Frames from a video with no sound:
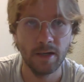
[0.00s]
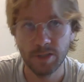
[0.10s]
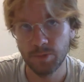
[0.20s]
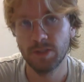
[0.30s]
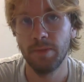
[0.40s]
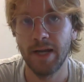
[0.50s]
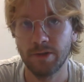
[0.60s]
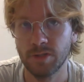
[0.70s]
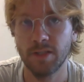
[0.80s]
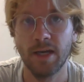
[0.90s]
She was the main
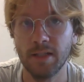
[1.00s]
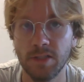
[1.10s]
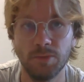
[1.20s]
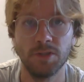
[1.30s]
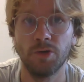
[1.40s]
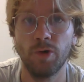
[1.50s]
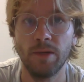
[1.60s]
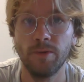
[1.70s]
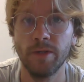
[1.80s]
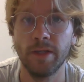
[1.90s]
actress in that, and she was
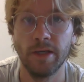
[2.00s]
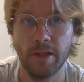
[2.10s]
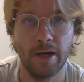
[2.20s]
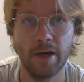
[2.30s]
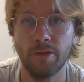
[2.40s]
incredible in that.